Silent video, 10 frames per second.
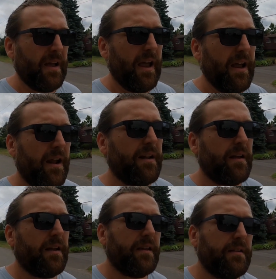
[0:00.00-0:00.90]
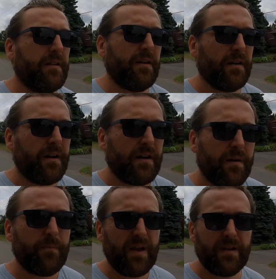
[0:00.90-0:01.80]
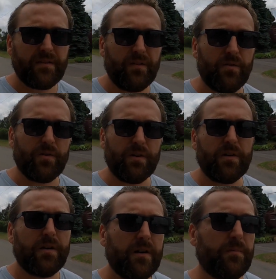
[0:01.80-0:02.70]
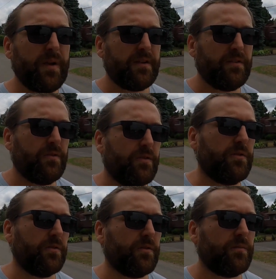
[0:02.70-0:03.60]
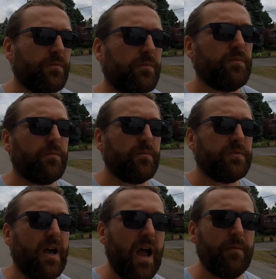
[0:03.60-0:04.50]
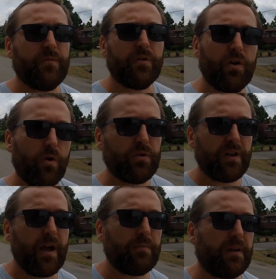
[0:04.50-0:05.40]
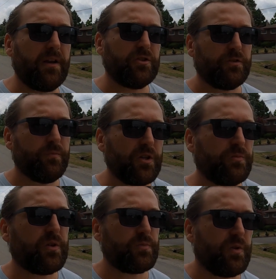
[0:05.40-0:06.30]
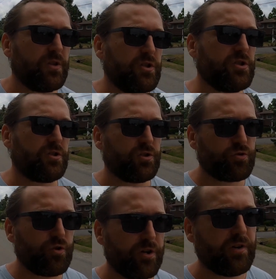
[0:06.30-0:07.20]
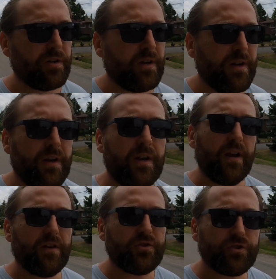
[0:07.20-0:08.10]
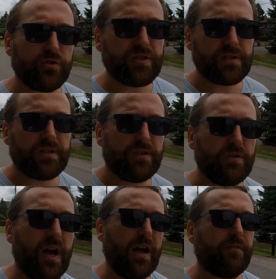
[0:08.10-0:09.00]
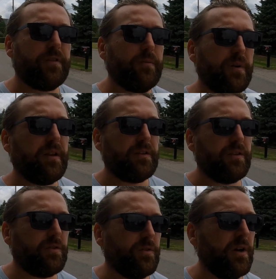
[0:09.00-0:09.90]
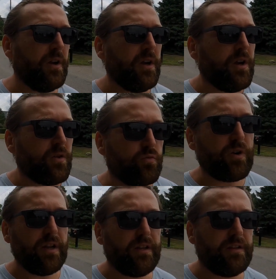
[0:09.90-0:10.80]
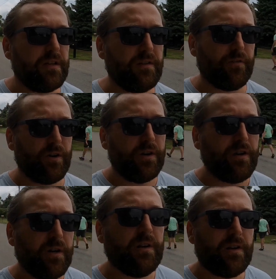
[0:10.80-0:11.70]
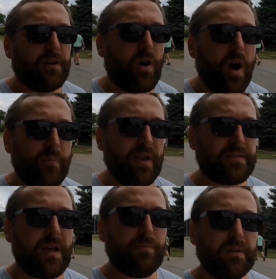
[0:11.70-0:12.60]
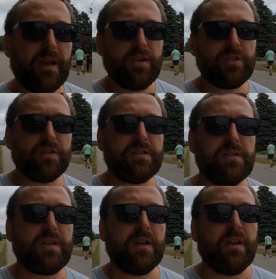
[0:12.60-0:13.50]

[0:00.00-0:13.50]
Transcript: And it makes your time to code an application much shorter. It ensures that you have the ability to really deliver complex applications